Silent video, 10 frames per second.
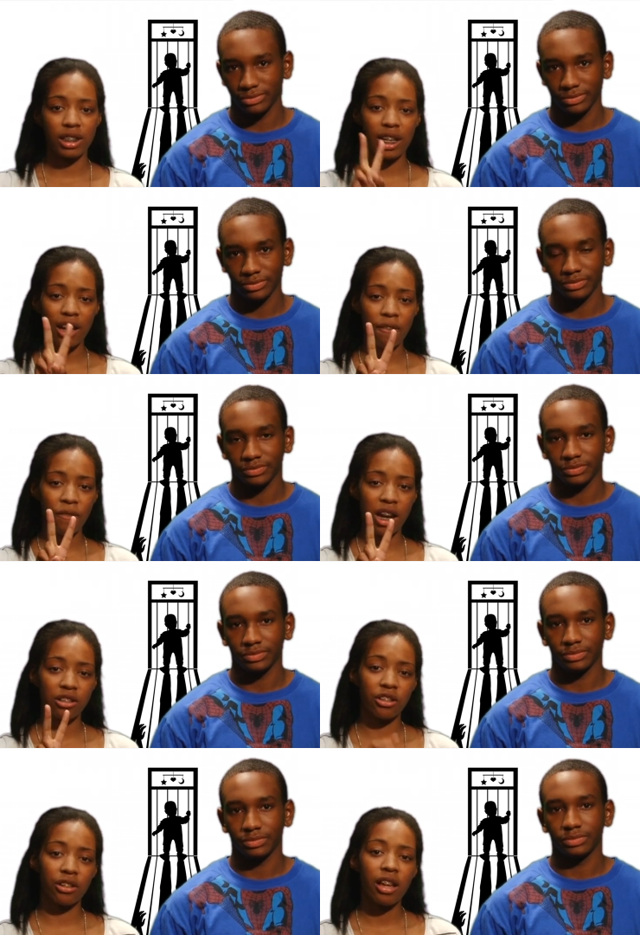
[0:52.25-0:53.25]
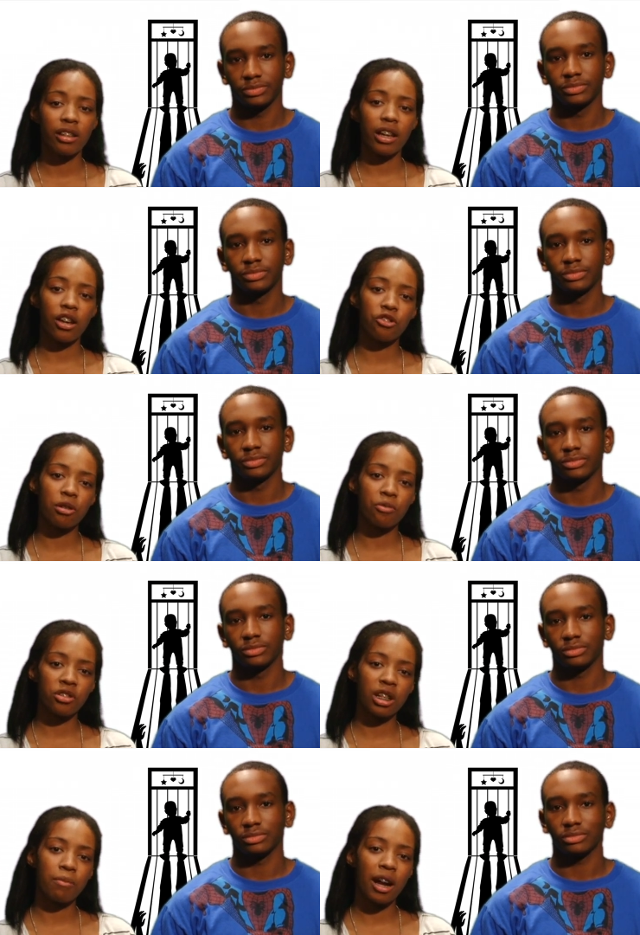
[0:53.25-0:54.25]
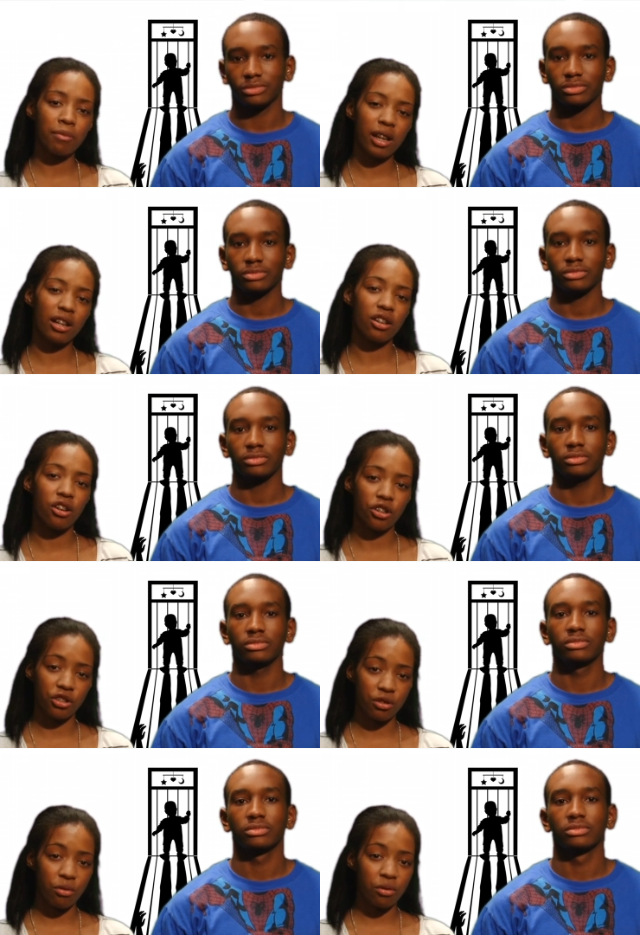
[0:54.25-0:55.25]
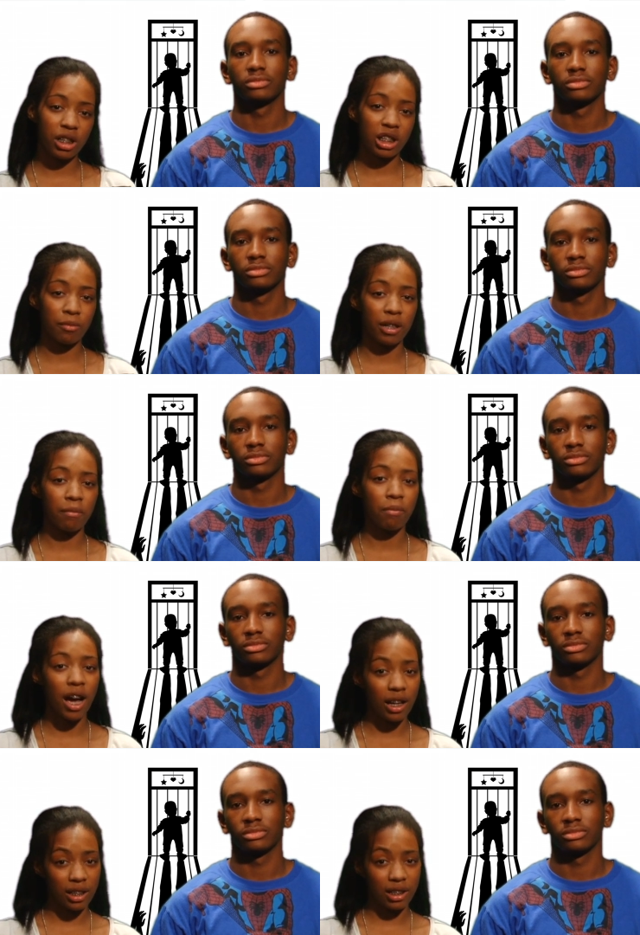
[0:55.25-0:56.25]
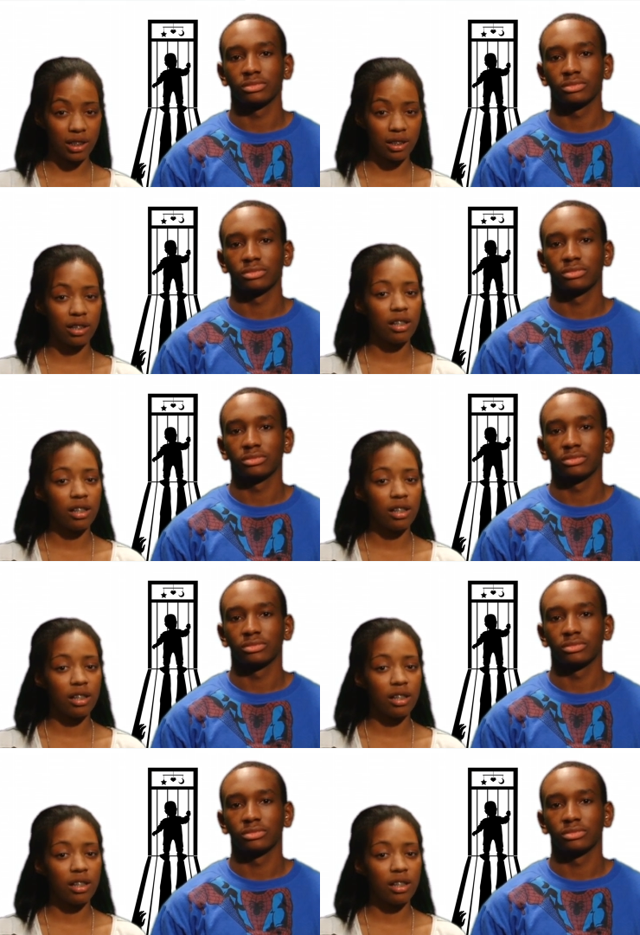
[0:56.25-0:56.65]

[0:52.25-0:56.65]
Speaker 1: second factor that contributes to the pipeline are school discipline policies